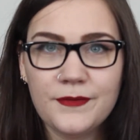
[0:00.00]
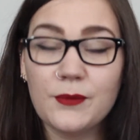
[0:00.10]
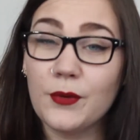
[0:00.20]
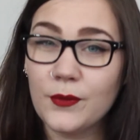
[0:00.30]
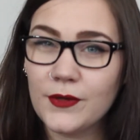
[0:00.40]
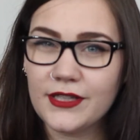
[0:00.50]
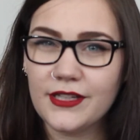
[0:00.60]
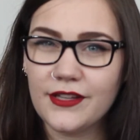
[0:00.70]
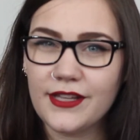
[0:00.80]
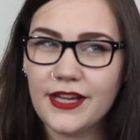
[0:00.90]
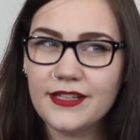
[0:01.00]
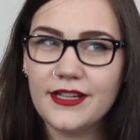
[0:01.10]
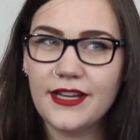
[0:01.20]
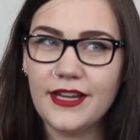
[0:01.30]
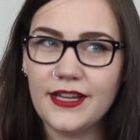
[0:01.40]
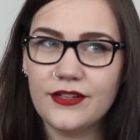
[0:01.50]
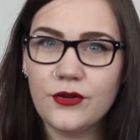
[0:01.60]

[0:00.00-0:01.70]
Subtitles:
But we're working on that, and